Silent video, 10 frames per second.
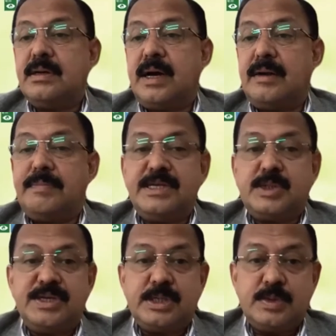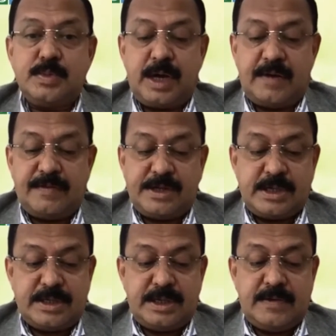and spaces would have that
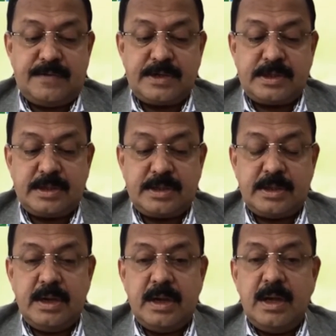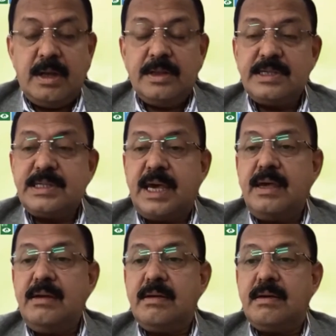charging infrastructure. The
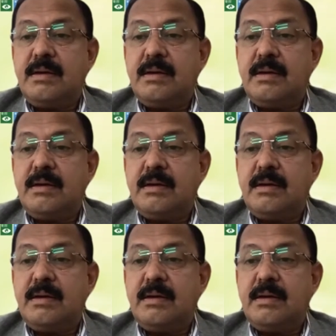second